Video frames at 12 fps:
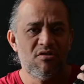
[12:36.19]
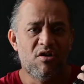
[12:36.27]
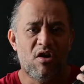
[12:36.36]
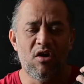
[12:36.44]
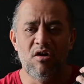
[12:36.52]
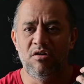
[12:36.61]

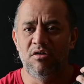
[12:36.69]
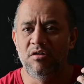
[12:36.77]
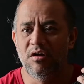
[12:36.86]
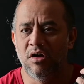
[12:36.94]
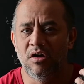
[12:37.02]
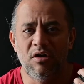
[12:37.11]

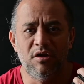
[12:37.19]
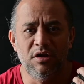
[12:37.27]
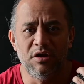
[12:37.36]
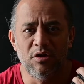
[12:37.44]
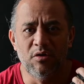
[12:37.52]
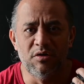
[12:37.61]
or
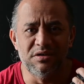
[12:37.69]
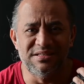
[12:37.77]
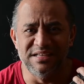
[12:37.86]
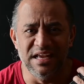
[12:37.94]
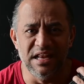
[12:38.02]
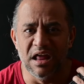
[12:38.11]
your
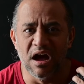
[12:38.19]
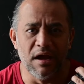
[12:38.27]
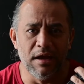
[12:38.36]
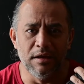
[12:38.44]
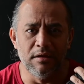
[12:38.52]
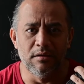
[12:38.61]

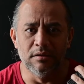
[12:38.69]
Z9.